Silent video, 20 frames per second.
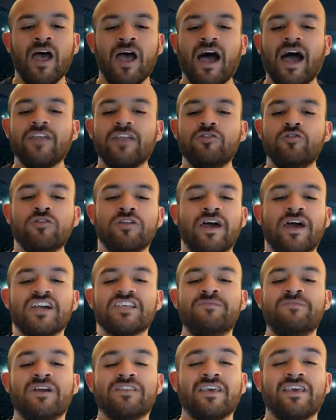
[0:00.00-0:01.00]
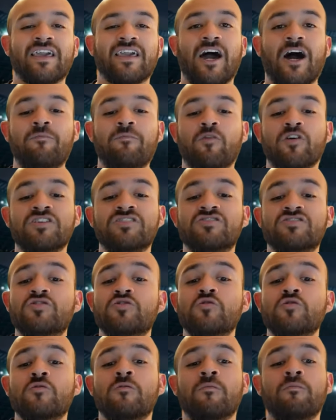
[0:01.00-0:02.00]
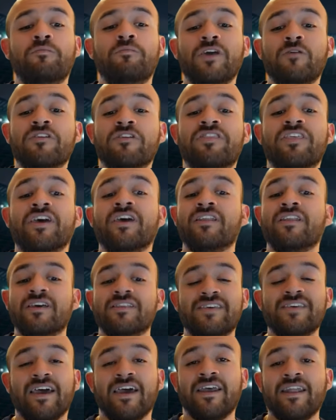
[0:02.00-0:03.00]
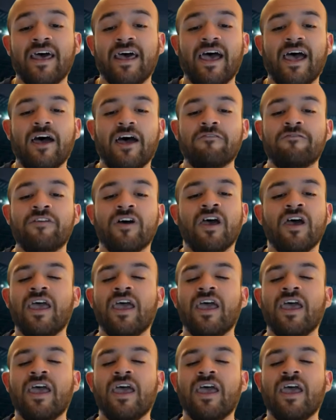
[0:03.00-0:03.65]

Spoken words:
I do not expect the Cowboys to be within 10.5,